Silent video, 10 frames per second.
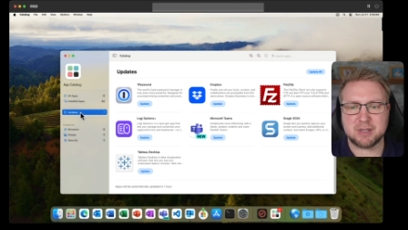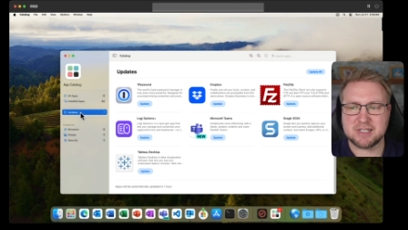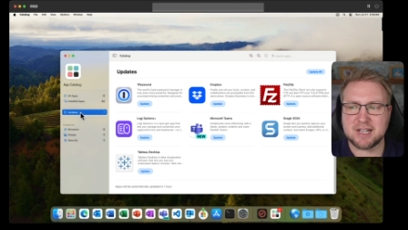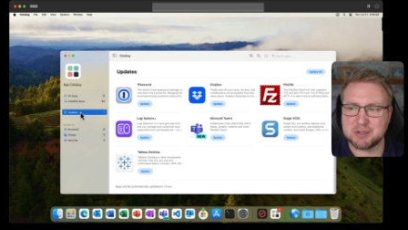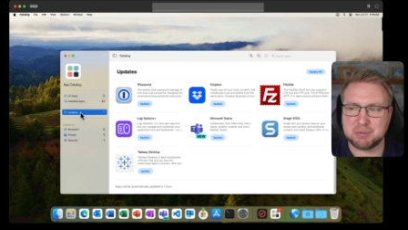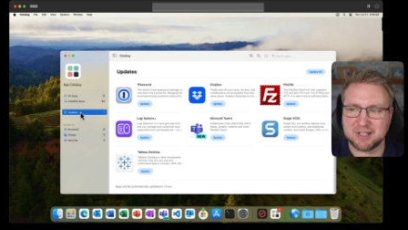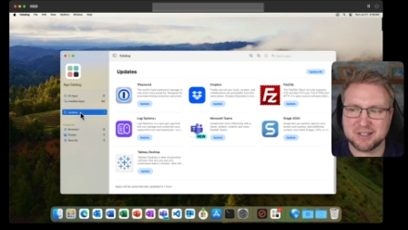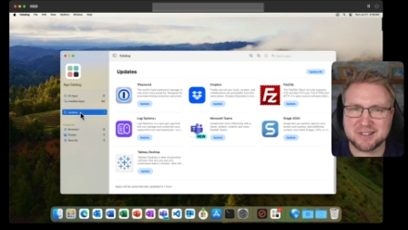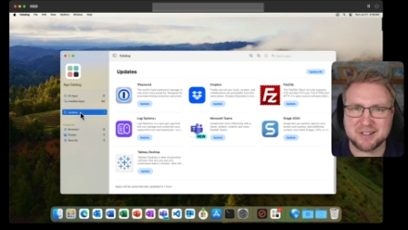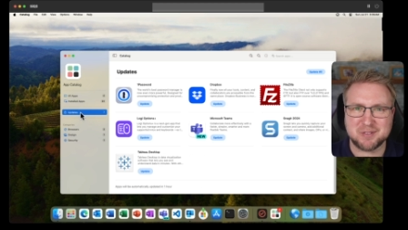desperately
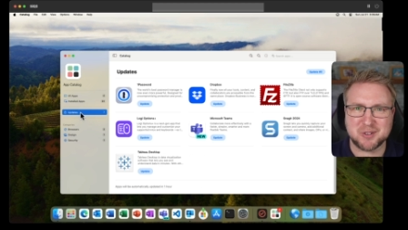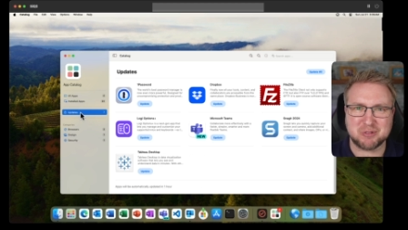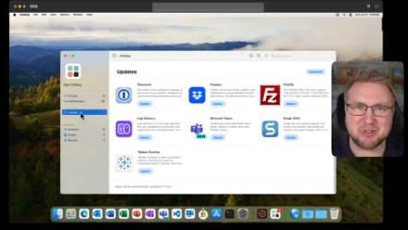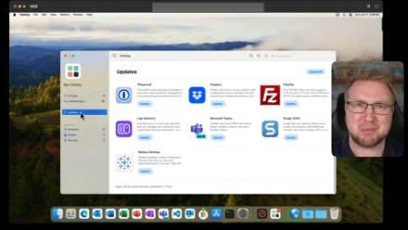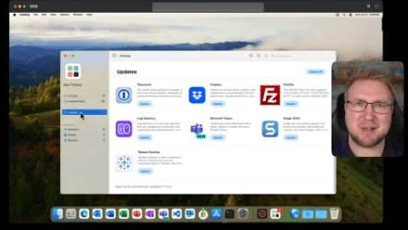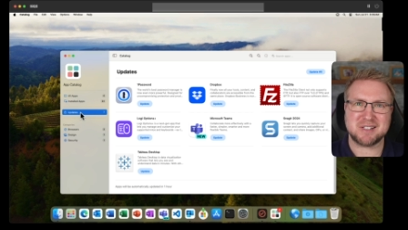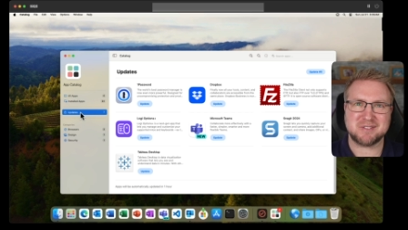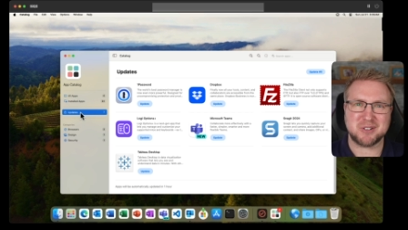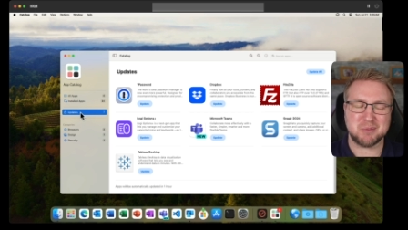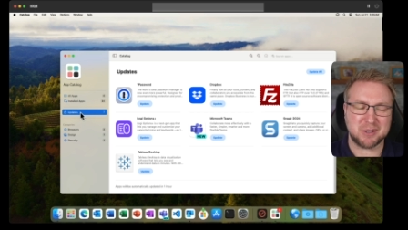looking for for the past
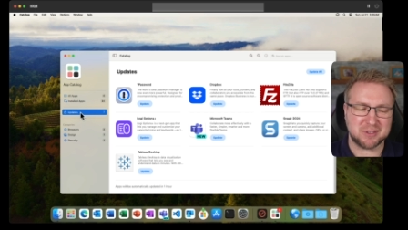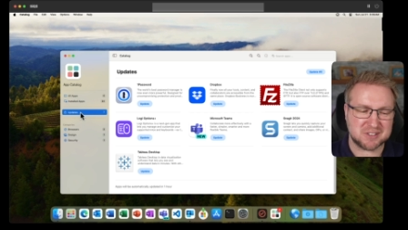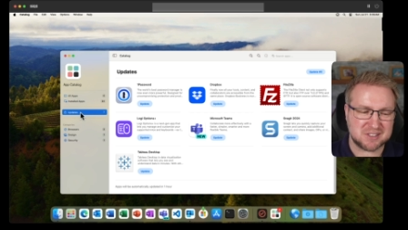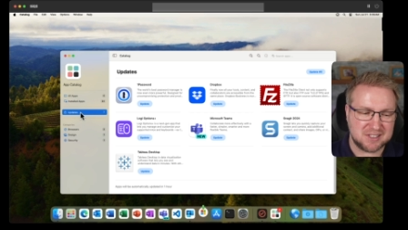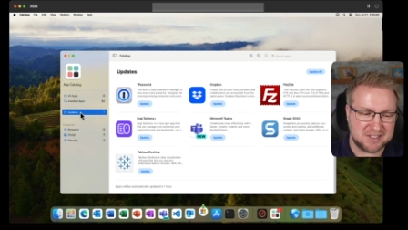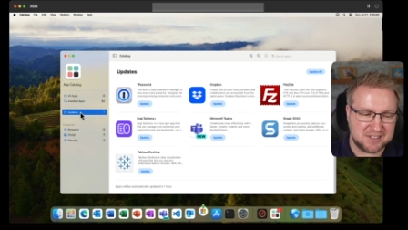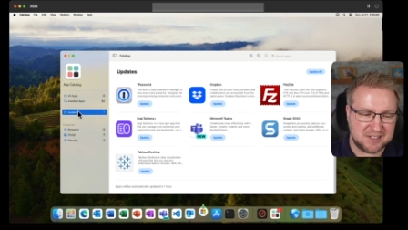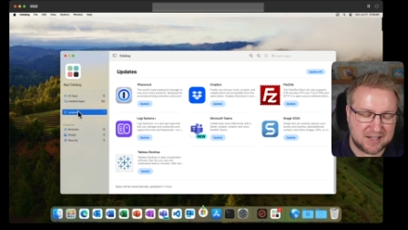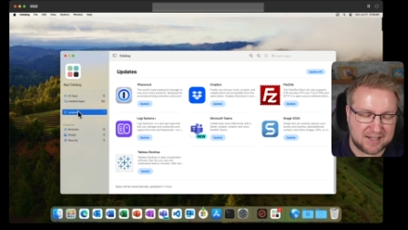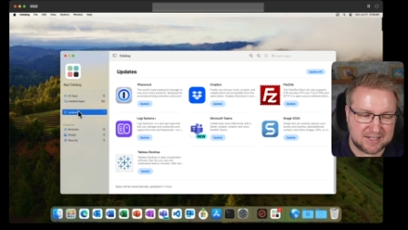few months,
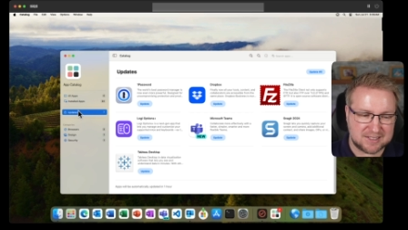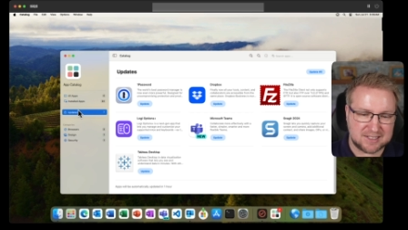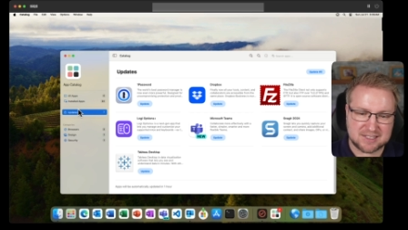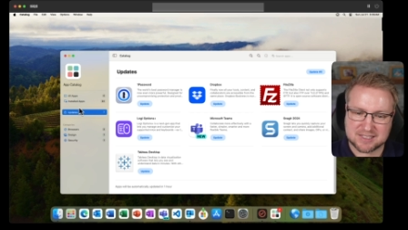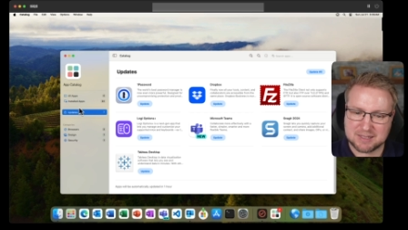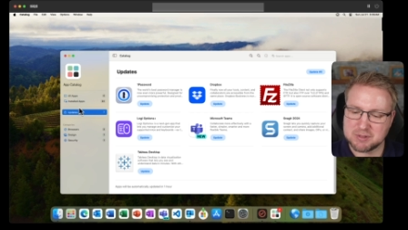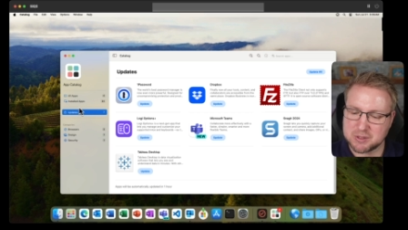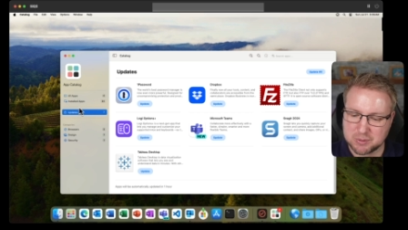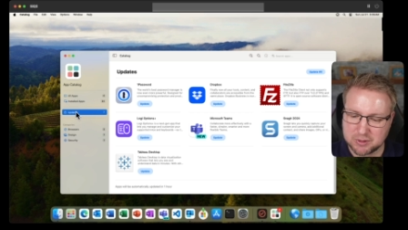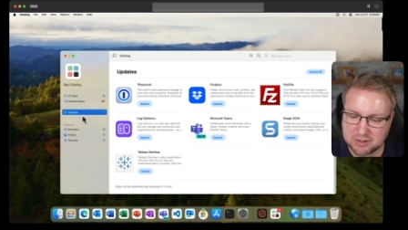and it seems to
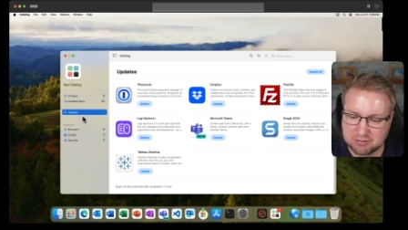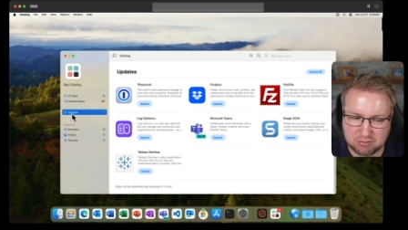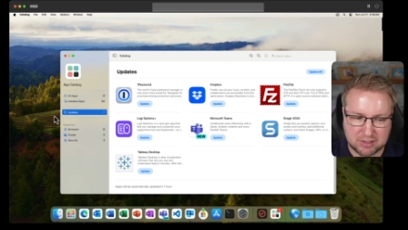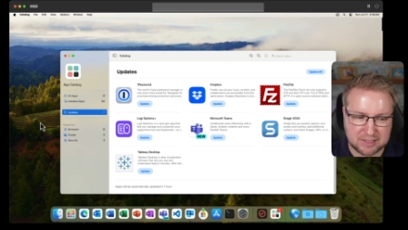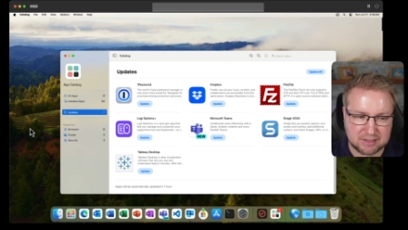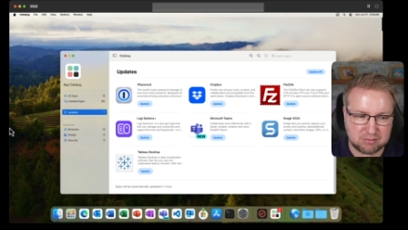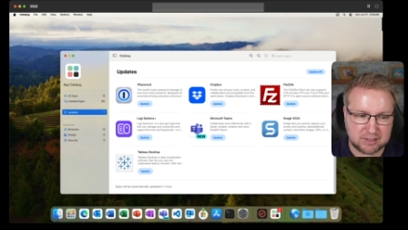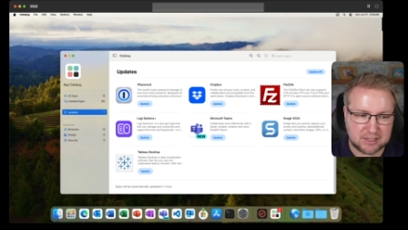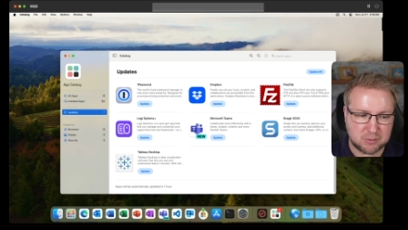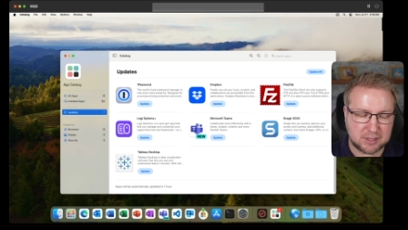work really, really
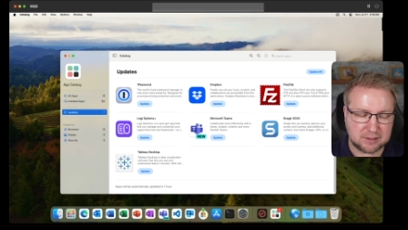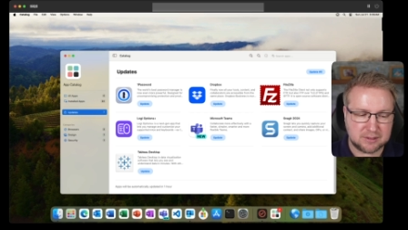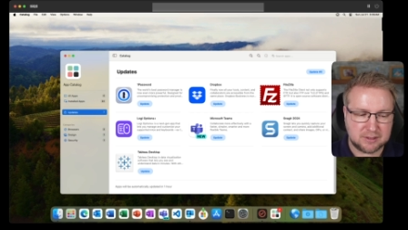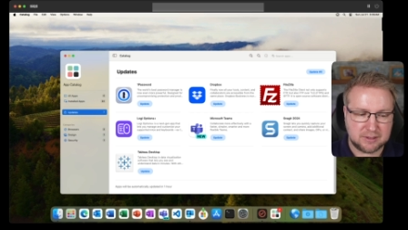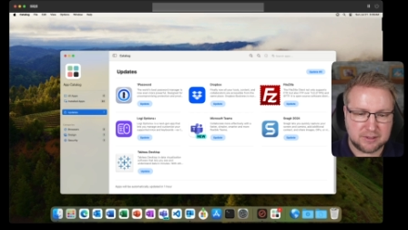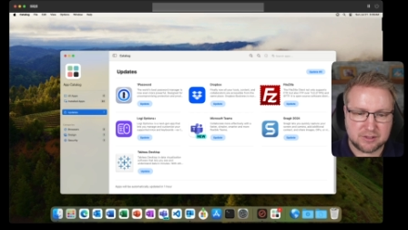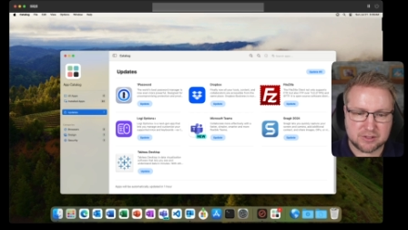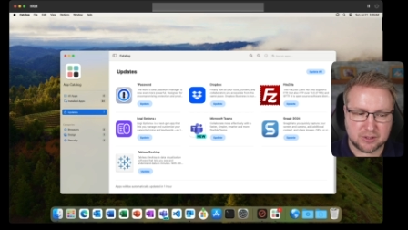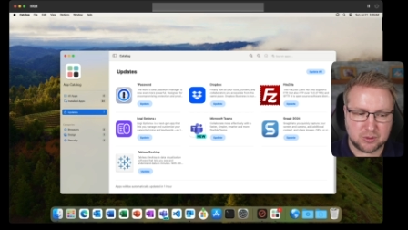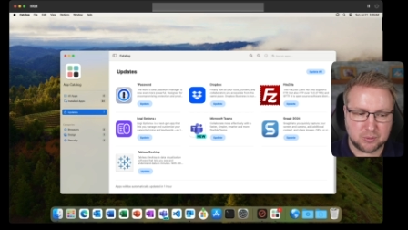well.
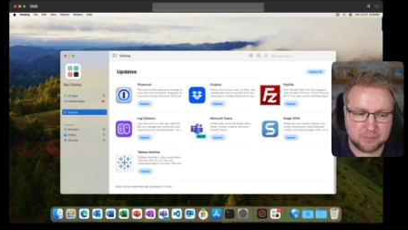So